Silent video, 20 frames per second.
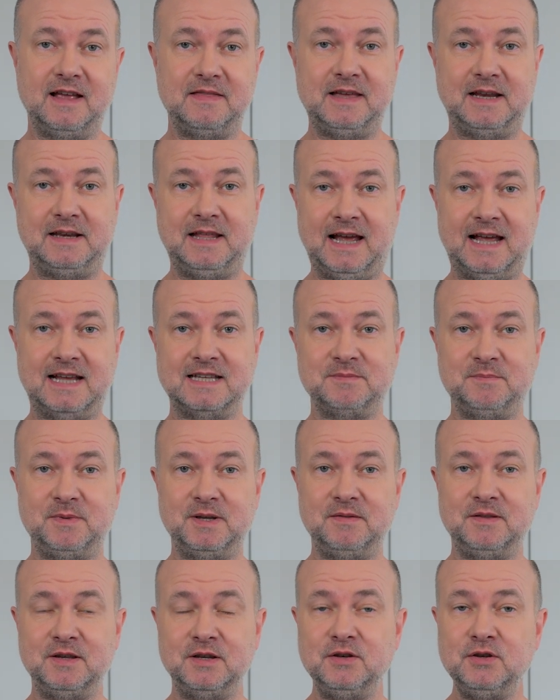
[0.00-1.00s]
that has
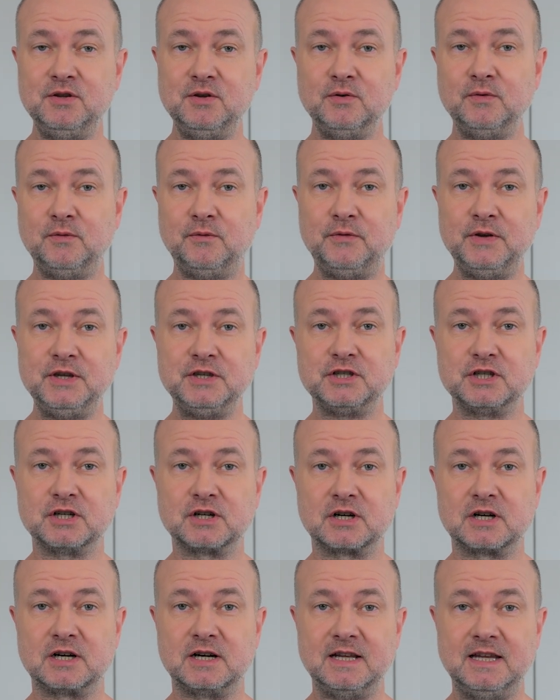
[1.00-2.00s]
been the new
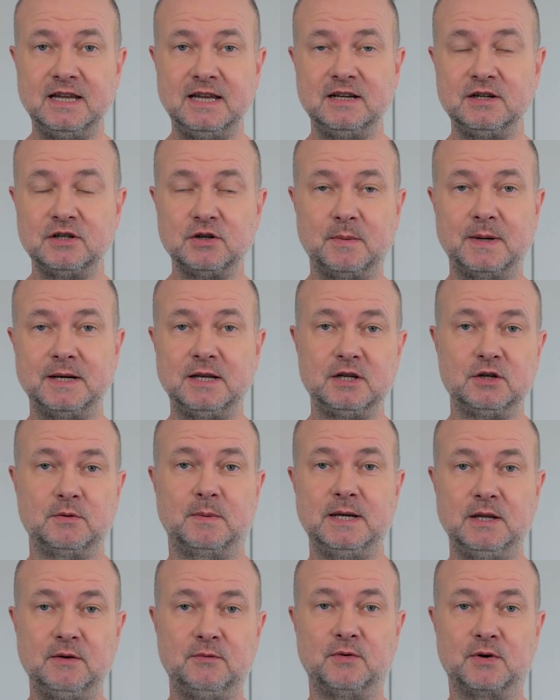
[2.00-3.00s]
feature in
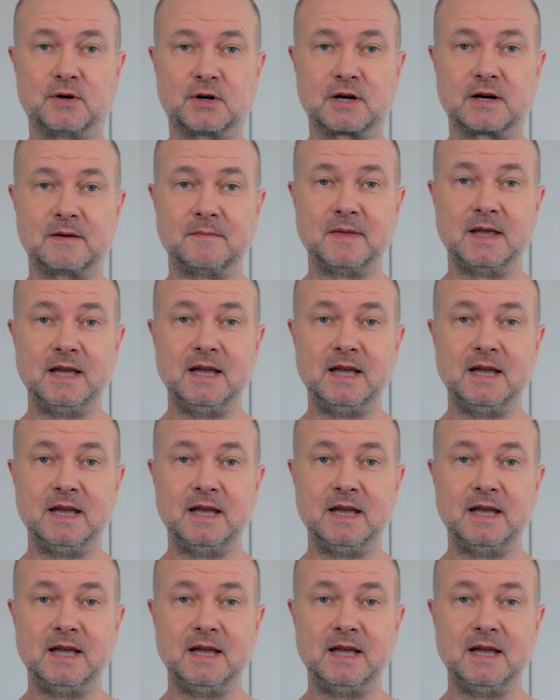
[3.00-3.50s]
2024.